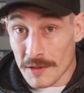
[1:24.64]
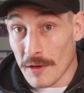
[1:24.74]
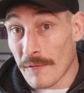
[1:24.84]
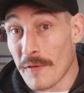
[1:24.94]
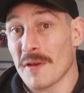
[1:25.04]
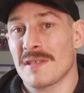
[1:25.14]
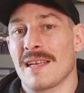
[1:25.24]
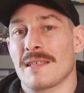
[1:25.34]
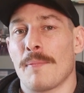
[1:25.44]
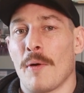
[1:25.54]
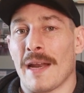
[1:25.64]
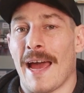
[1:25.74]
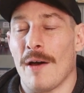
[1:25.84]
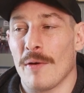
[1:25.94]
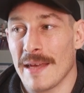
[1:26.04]
So the first thing to point
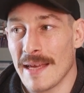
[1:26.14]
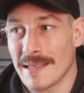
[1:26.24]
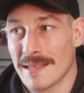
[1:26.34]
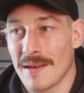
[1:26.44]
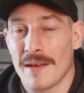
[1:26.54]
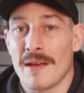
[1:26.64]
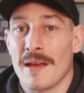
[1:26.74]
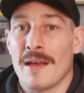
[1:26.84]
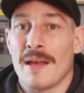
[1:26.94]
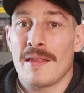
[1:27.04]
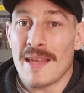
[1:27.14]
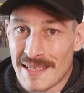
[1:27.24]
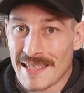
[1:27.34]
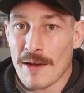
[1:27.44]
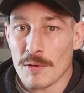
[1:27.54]
out is that
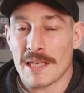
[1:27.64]
this skill